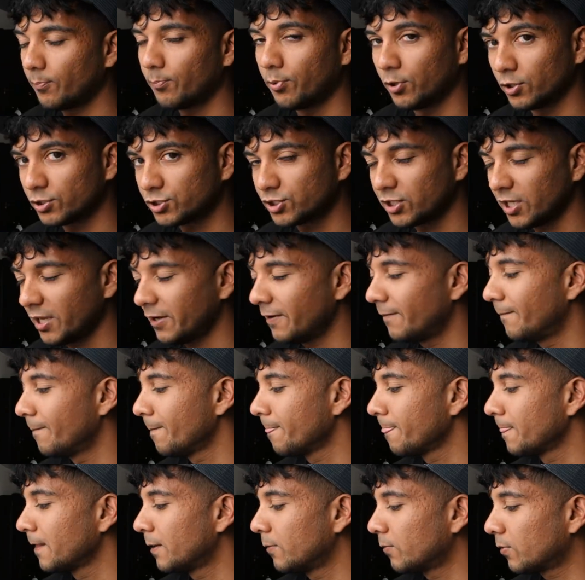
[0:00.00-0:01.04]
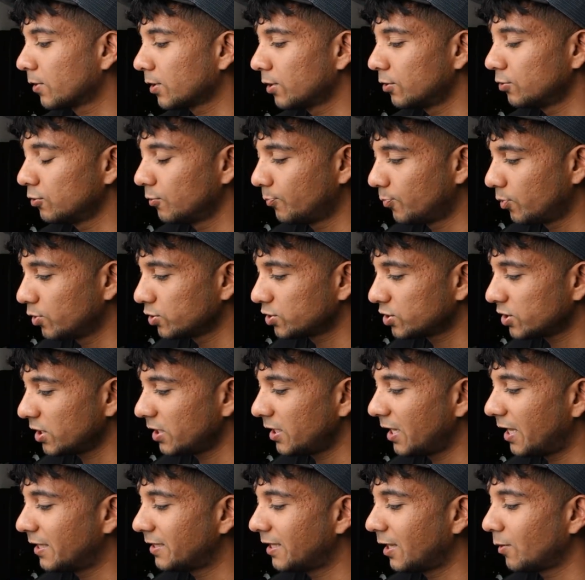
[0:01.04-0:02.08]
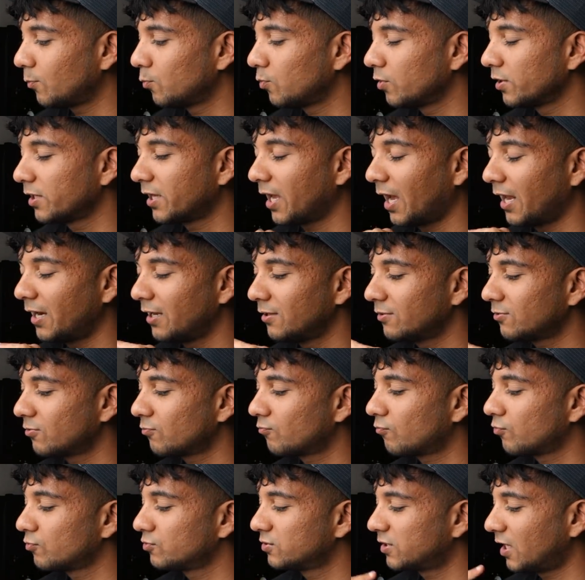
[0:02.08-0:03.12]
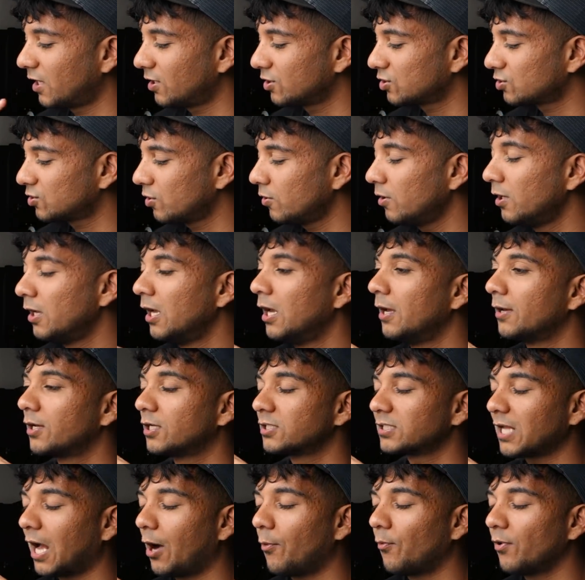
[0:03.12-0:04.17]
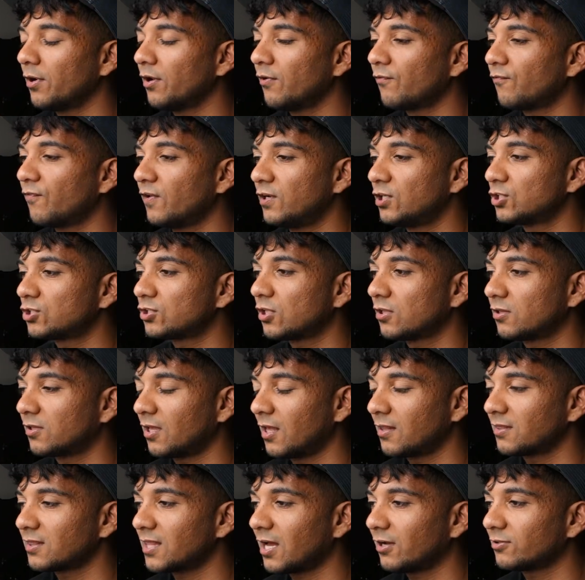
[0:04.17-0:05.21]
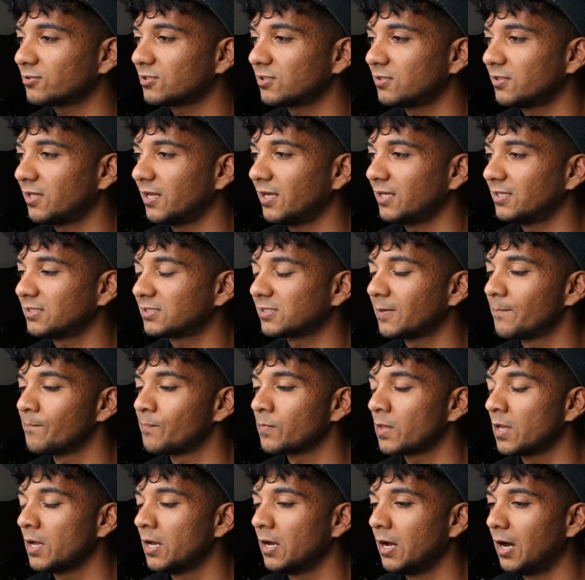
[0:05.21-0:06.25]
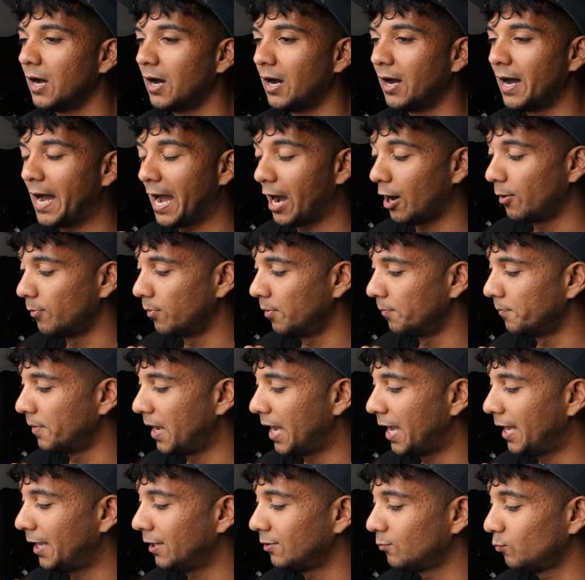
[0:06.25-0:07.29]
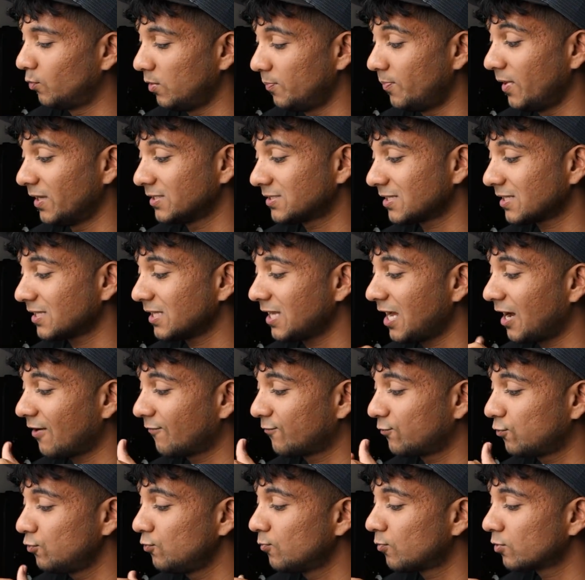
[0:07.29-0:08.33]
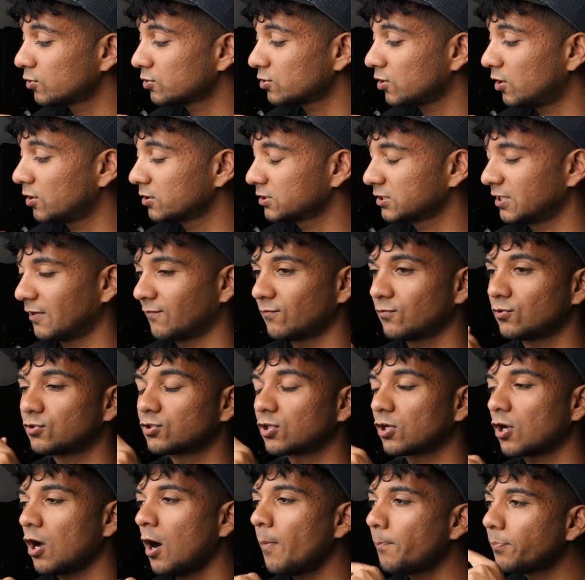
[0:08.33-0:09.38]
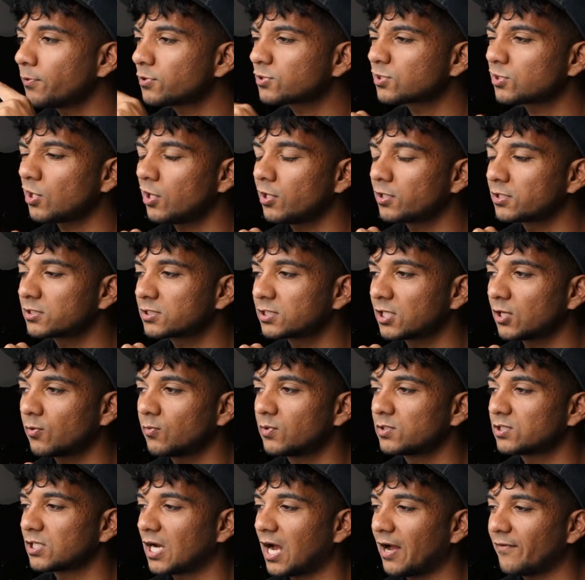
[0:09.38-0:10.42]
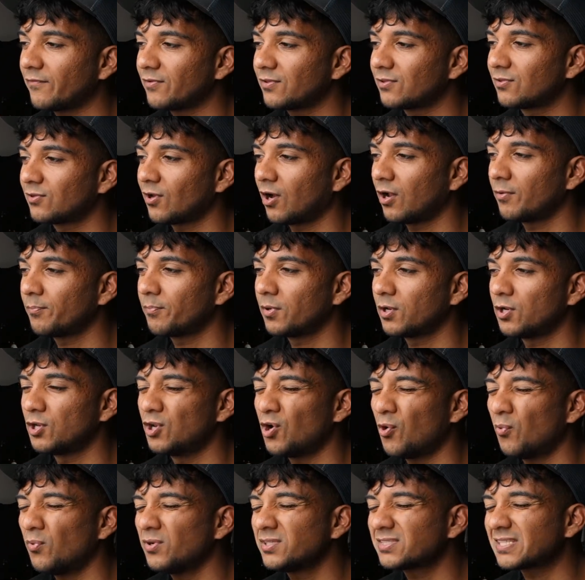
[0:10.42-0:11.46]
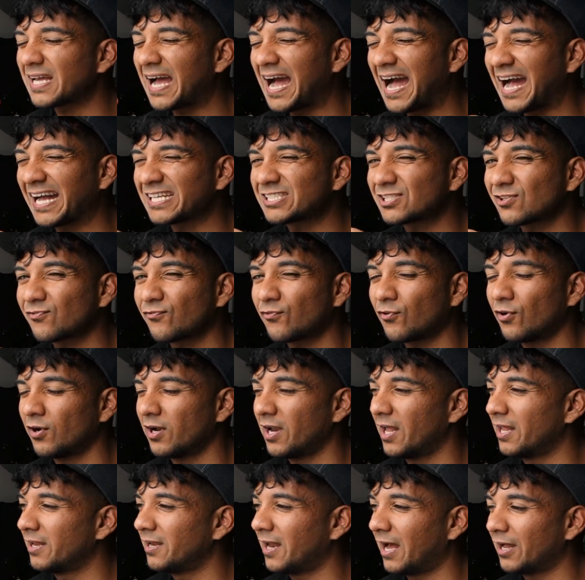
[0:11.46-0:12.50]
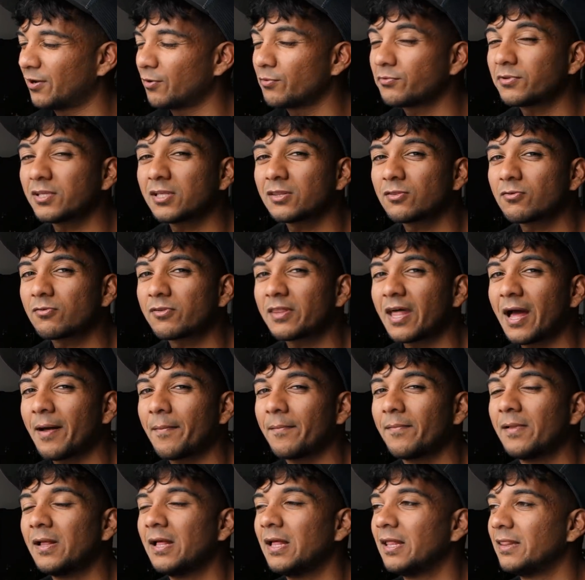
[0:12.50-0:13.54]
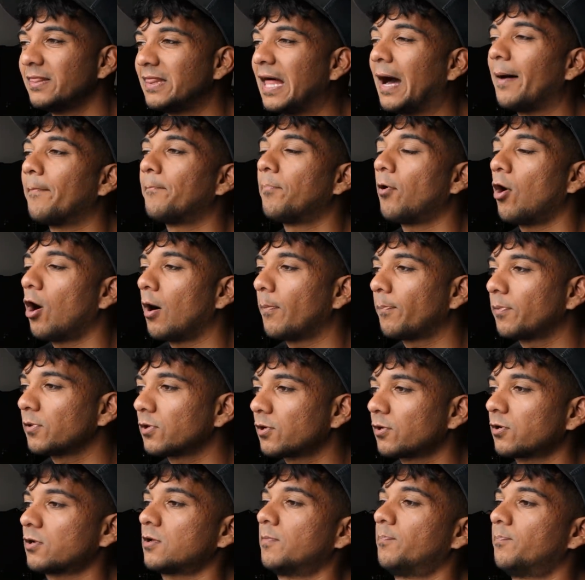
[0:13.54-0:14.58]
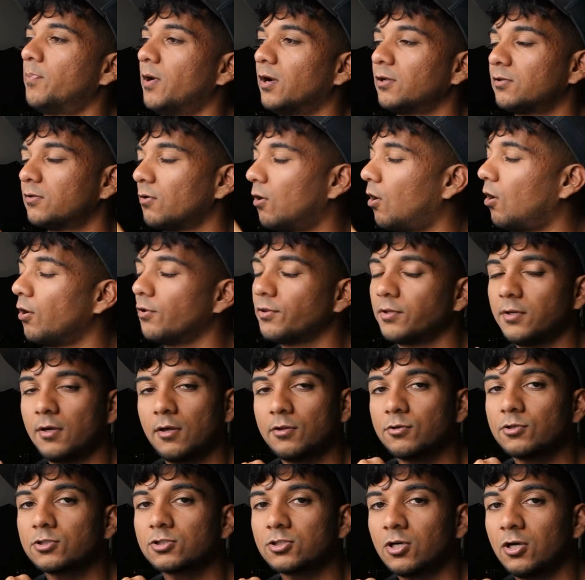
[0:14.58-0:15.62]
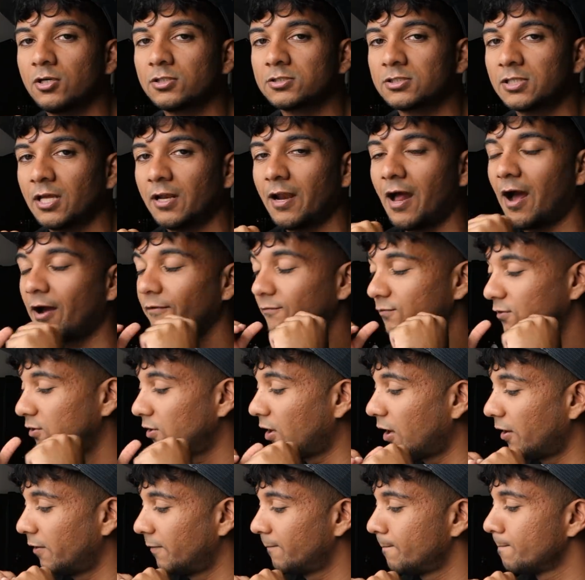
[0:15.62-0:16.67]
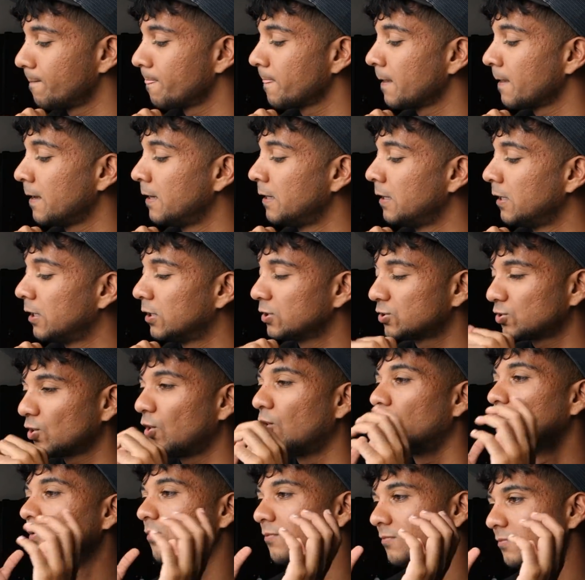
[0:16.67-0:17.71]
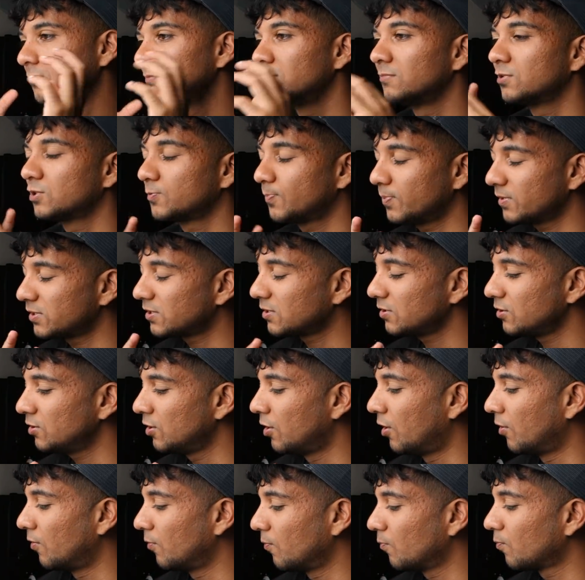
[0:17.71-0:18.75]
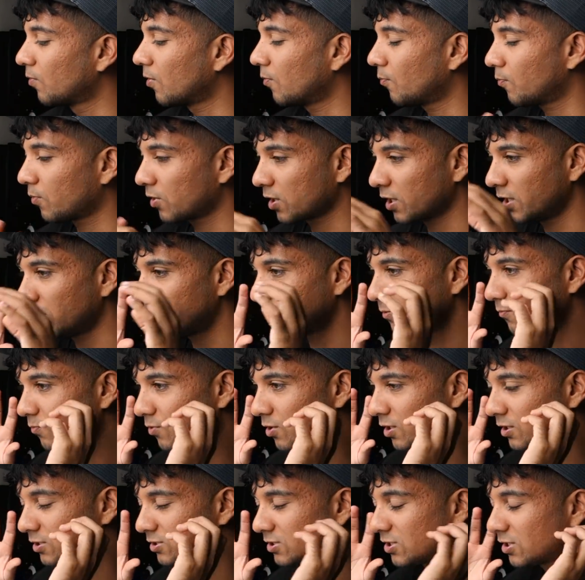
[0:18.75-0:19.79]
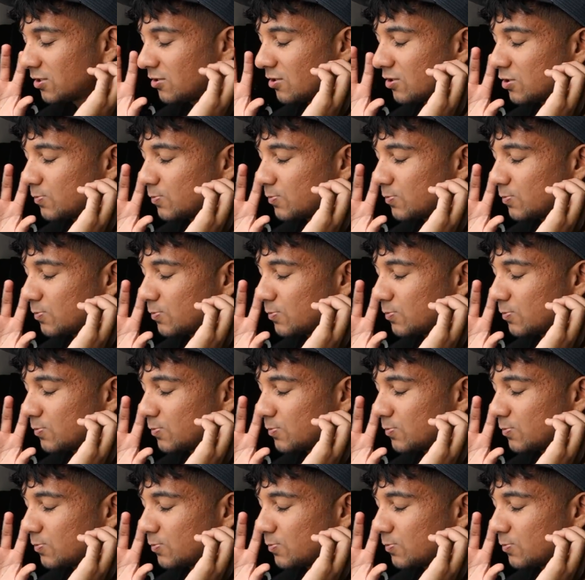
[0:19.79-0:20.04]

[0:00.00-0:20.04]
Pushit. We're going to do Pushit, and then we'll get into Rosetta Stone, because I want to finish the 10,000 Days album, and we basically have two more songs left. There's a couple songs there which I haven't done, but no one's asked for it, and I don't think they're that popular compared to all the other songs that I've done. So, we're gonna stick to